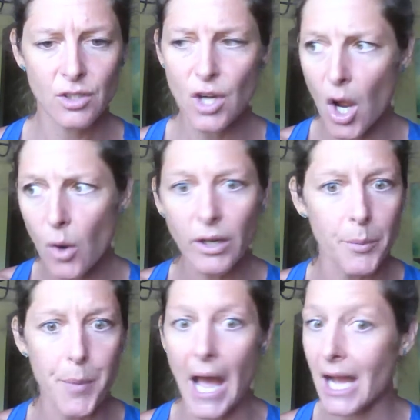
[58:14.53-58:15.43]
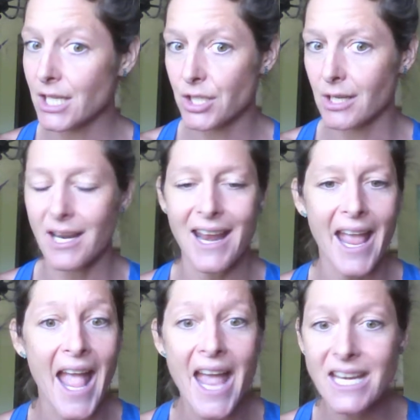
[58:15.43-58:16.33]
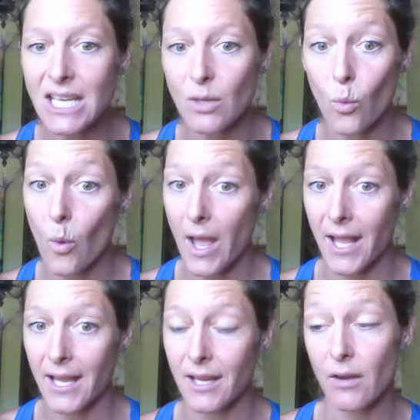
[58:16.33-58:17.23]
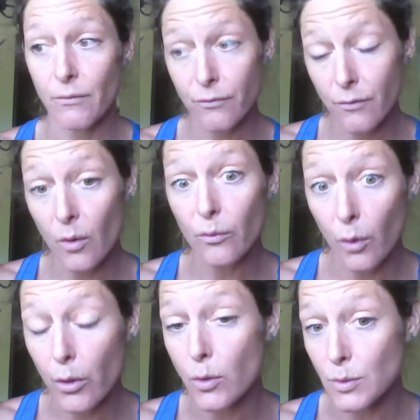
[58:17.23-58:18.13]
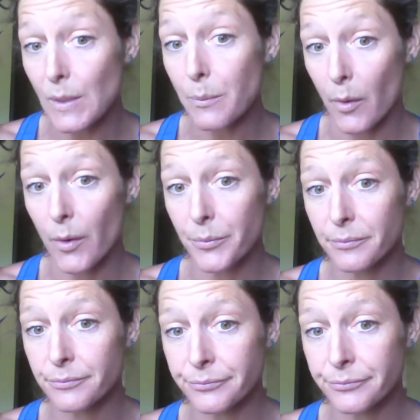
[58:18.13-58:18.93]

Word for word: No compassion in any way for those people.